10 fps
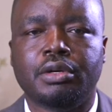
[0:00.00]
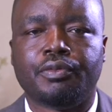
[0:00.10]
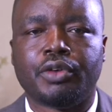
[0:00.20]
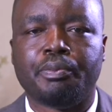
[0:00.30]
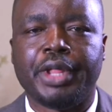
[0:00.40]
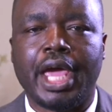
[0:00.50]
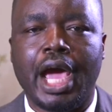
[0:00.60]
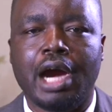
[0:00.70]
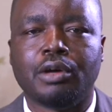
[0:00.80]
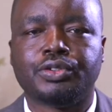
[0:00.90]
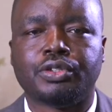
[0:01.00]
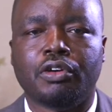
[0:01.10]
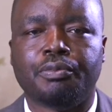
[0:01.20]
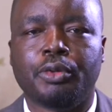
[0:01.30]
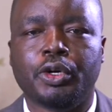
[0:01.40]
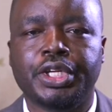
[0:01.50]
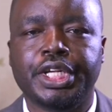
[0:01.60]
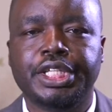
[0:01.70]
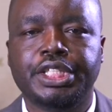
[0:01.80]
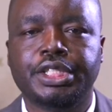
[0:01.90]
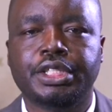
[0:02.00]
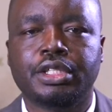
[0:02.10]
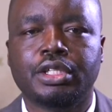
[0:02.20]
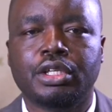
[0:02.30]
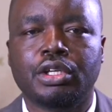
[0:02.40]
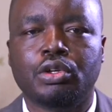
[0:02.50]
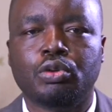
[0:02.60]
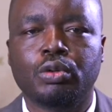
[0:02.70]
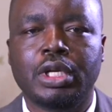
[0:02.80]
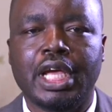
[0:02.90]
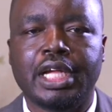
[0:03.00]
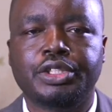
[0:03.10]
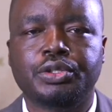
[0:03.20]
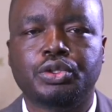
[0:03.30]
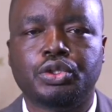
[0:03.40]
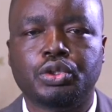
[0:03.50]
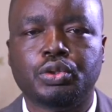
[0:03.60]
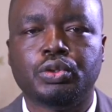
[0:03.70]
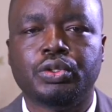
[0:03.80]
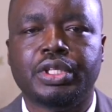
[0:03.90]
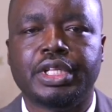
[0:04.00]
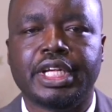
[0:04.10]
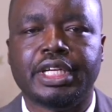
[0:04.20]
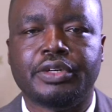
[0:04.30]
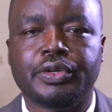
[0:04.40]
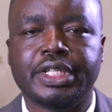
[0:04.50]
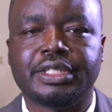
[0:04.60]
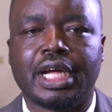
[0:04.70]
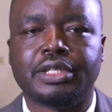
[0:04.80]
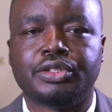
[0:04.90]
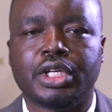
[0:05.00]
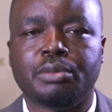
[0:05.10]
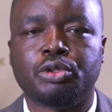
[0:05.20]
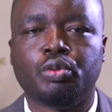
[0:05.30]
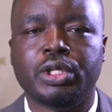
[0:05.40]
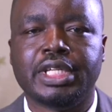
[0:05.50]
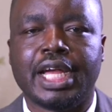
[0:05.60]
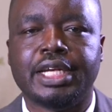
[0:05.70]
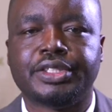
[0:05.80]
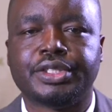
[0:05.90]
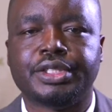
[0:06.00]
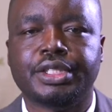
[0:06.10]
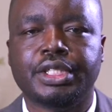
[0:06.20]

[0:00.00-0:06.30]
from the house of bondage, who led you through the great and terrible wilderness,